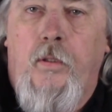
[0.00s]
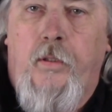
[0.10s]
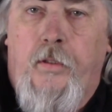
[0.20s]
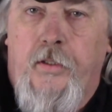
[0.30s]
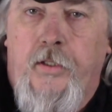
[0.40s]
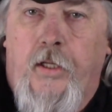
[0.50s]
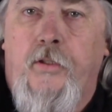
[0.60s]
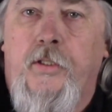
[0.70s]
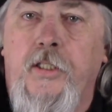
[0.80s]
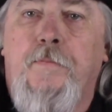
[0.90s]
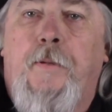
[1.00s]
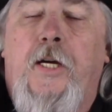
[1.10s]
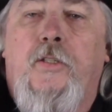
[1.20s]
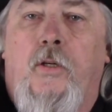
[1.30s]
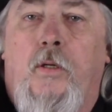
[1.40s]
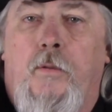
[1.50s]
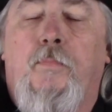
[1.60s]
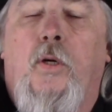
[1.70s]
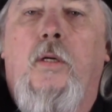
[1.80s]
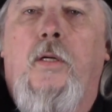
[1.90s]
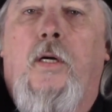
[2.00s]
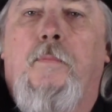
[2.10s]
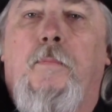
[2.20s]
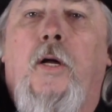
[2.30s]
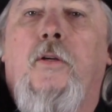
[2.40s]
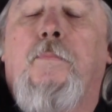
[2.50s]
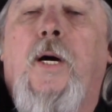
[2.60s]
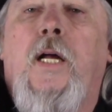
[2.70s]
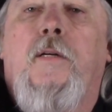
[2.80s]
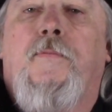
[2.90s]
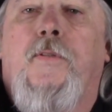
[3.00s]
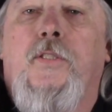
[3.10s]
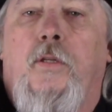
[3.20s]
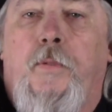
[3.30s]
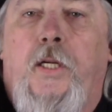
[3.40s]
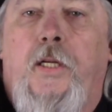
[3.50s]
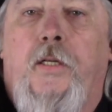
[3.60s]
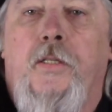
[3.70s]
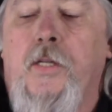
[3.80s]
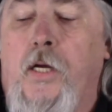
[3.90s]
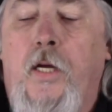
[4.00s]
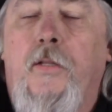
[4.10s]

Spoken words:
this other dispatcher or other pilot for so many years.